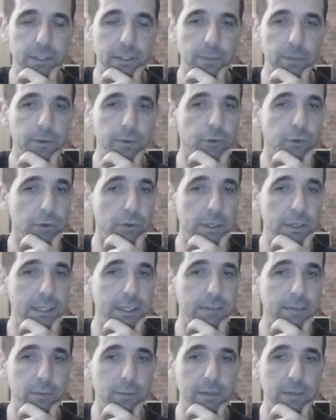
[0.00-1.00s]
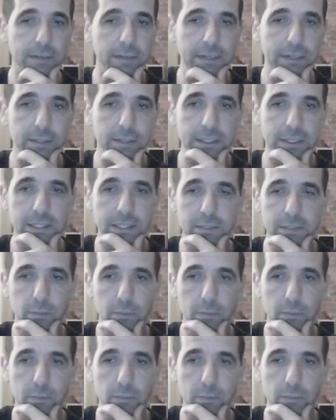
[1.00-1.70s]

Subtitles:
If you try it the other way around, it doesn't